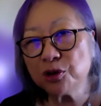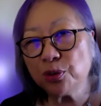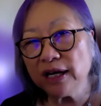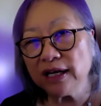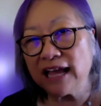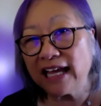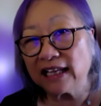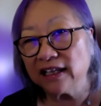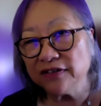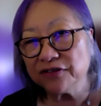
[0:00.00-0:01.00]
between, they
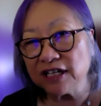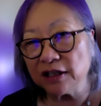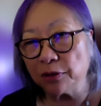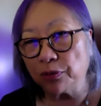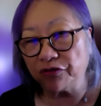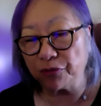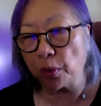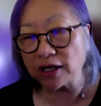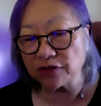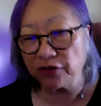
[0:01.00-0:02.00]
had lived in the
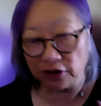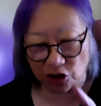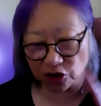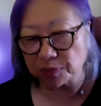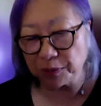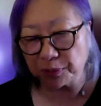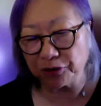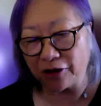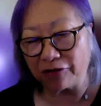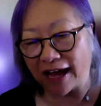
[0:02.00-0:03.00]
West Village, because people
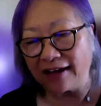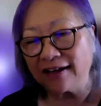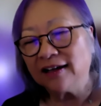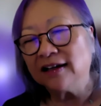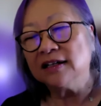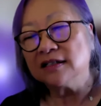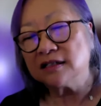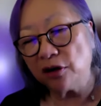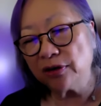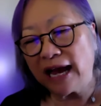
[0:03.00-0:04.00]
know that.
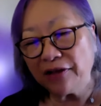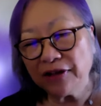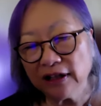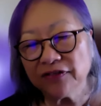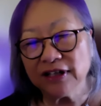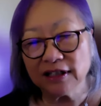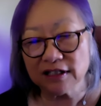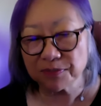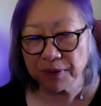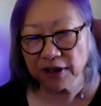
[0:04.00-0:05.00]
So now they're living in
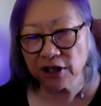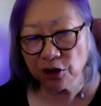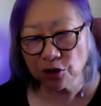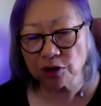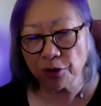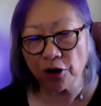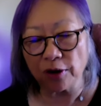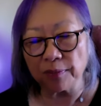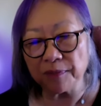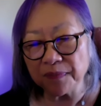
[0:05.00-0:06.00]
this big, huge
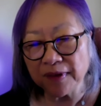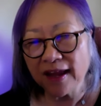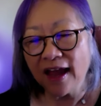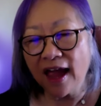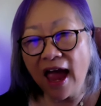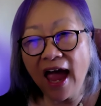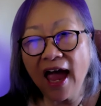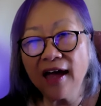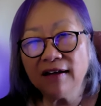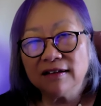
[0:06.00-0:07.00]
apartment,
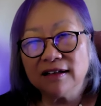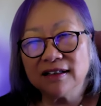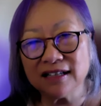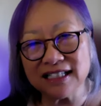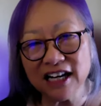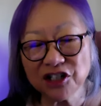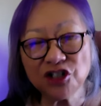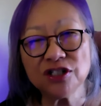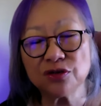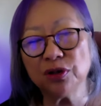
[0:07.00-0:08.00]
and the
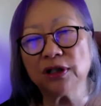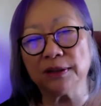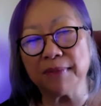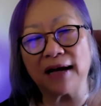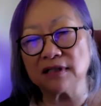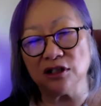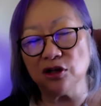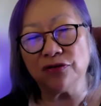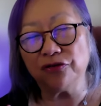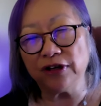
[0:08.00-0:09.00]
tension's really
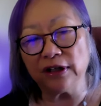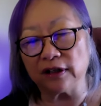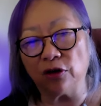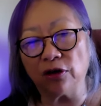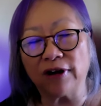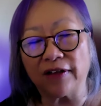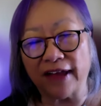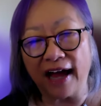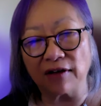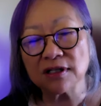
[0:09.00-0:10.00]
mounting. You could feel it all
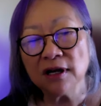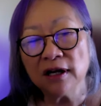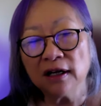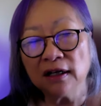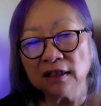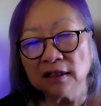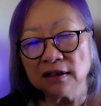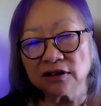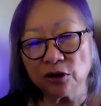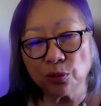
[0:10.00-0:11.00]
around the house.
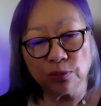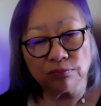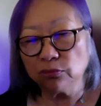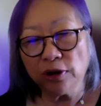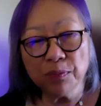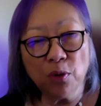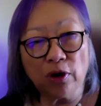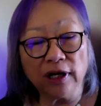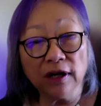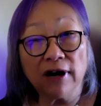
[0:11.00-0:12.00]
So one
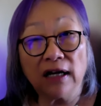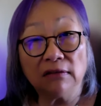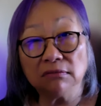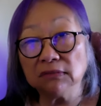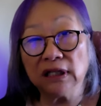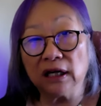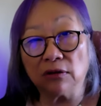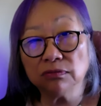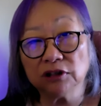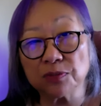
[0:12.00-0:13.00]
morning around, you
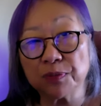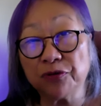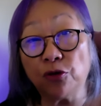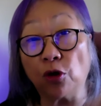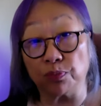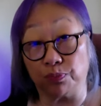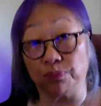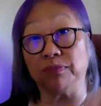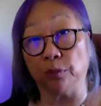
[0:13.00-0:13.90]
know, just before